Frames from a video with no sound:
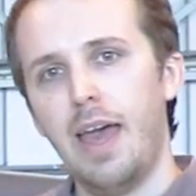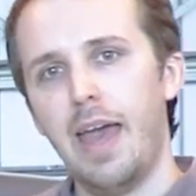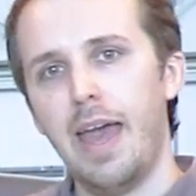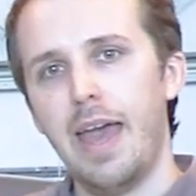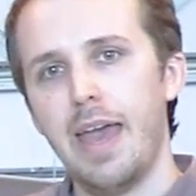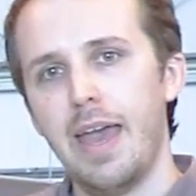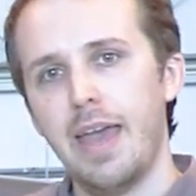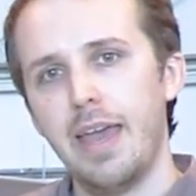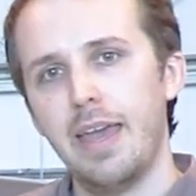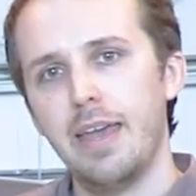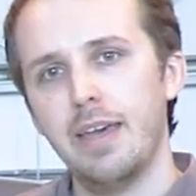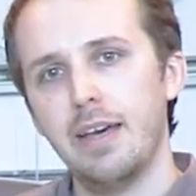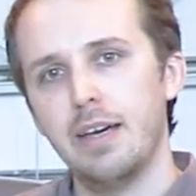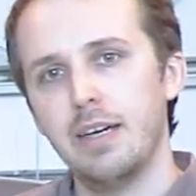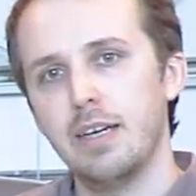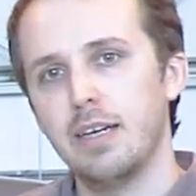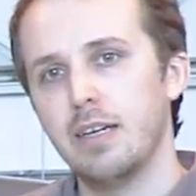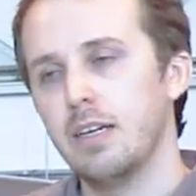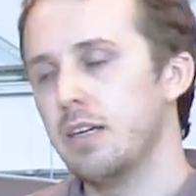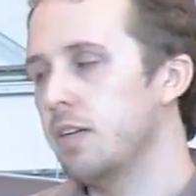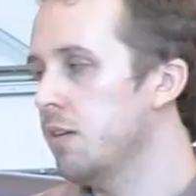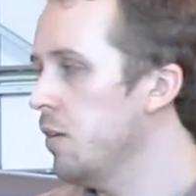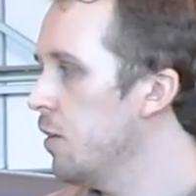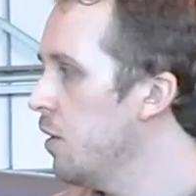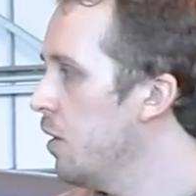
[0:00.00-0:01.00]
a,
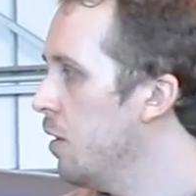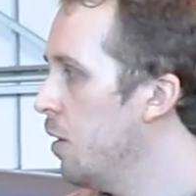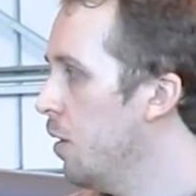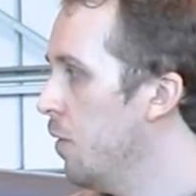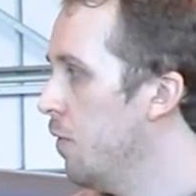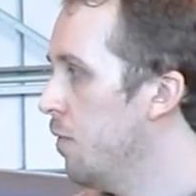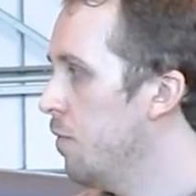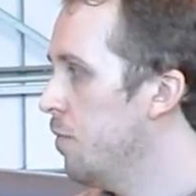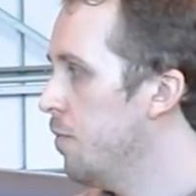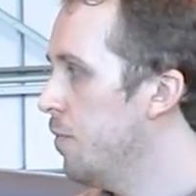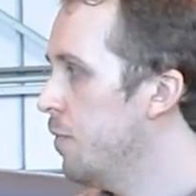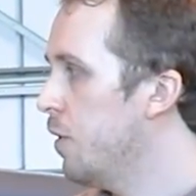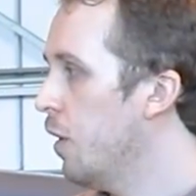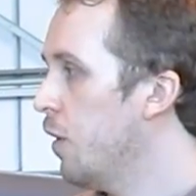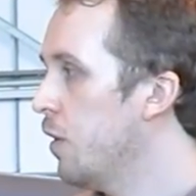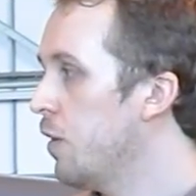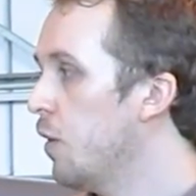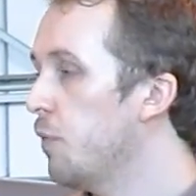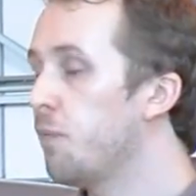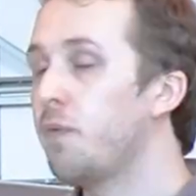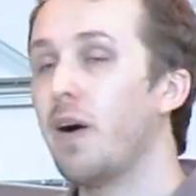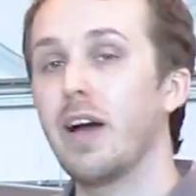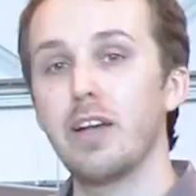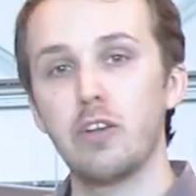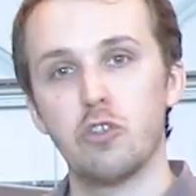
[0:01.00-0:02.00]
uh, the,
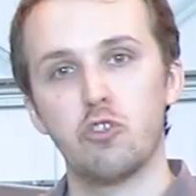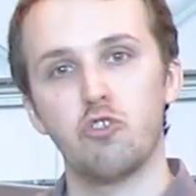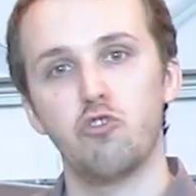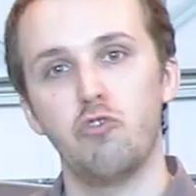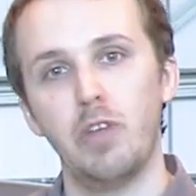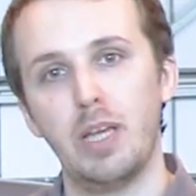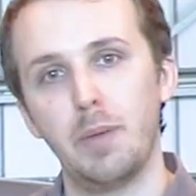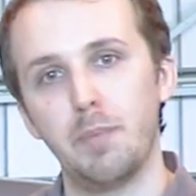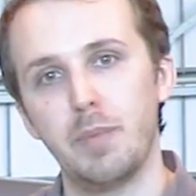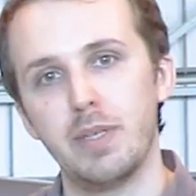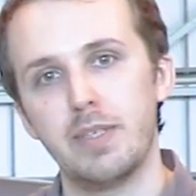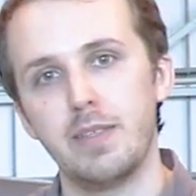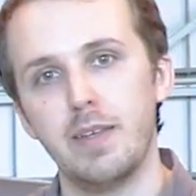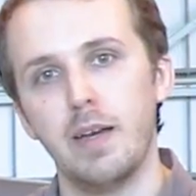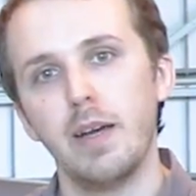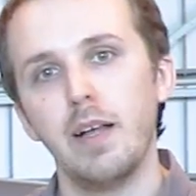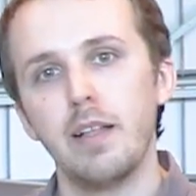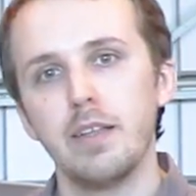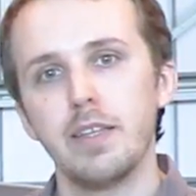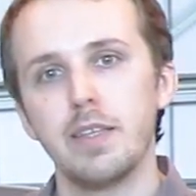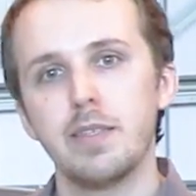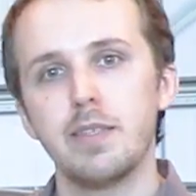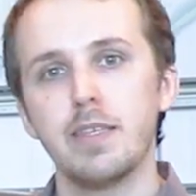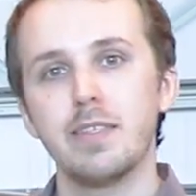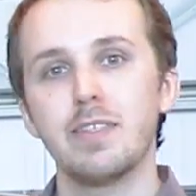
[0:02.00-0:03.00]
the Firestreak
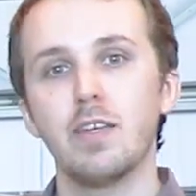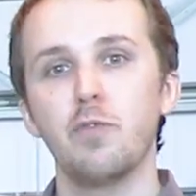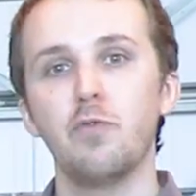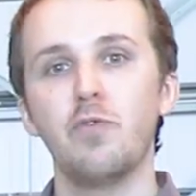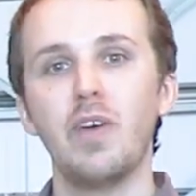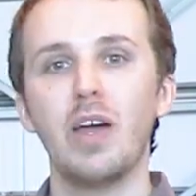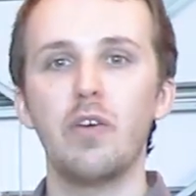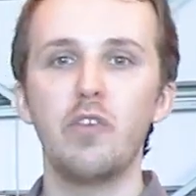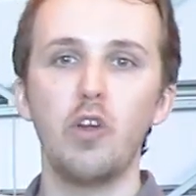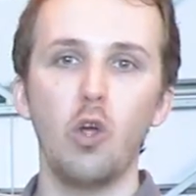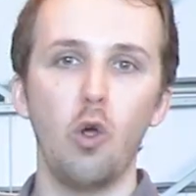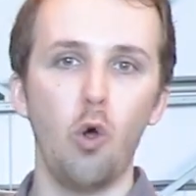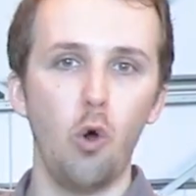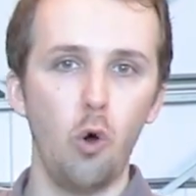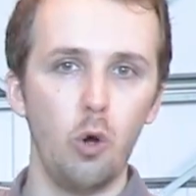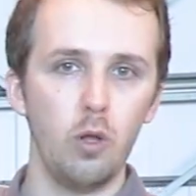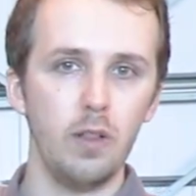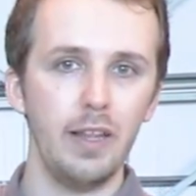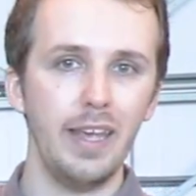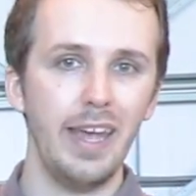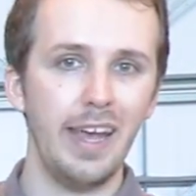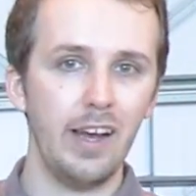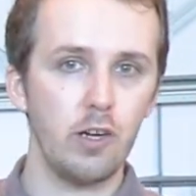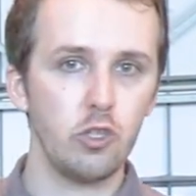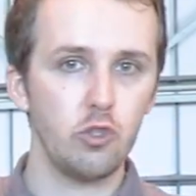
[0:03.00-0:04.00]
missile. This is a very
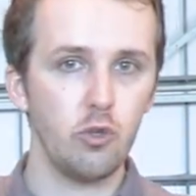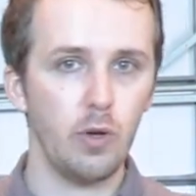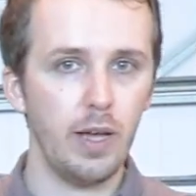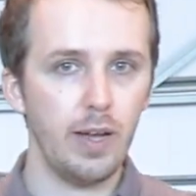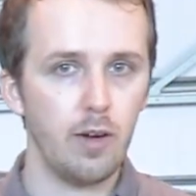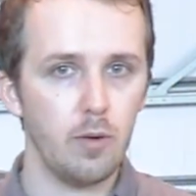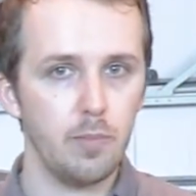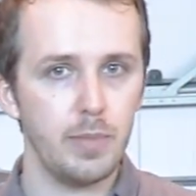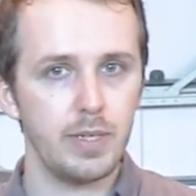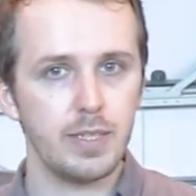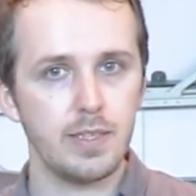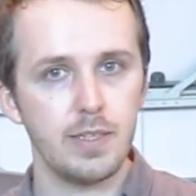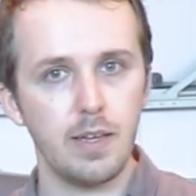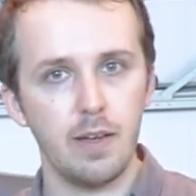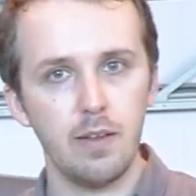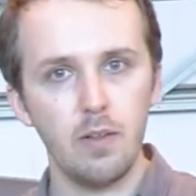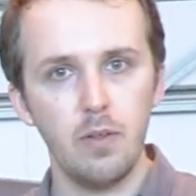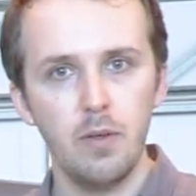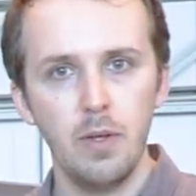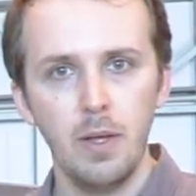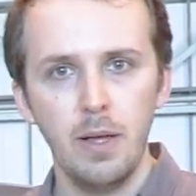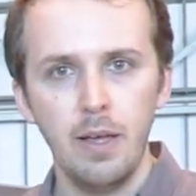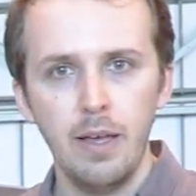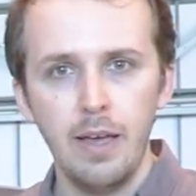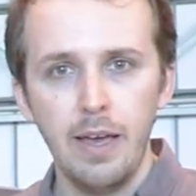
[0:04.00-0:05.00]
early air-to-air -air
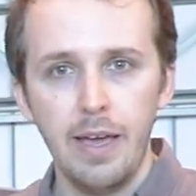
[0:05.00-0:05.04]
missile.